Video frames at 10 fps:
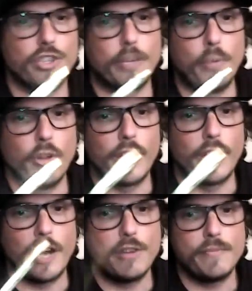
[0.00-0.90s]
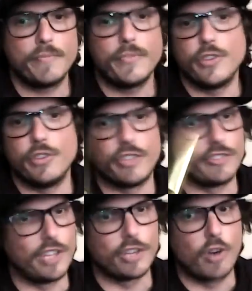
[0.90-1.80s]
you can pull it out, use it as a
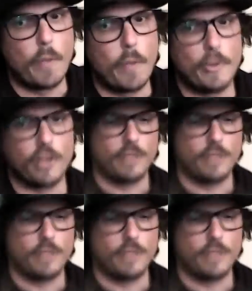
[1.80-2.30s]
letter opener,